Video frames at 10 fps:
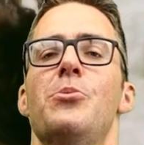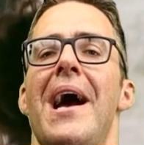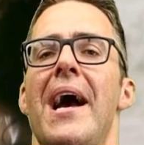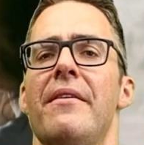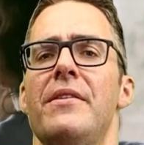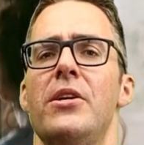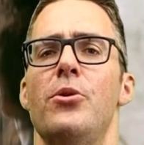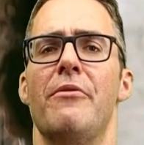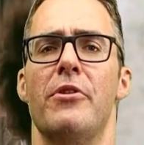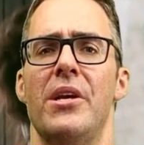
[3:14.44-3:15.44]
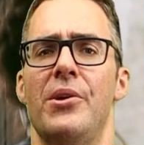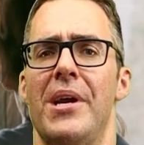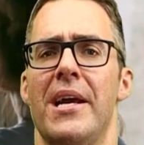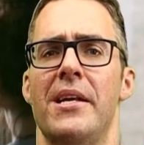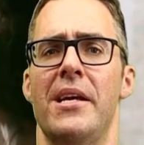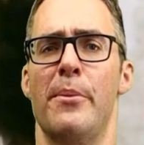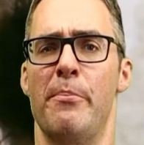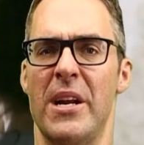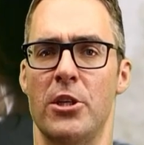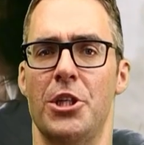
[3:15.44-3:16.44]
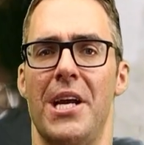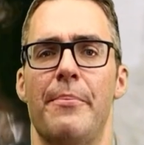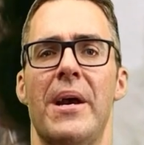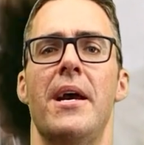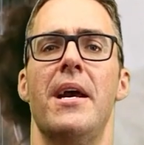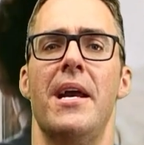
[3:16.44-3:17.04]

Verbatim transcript: You have to do everything you can to get better shape,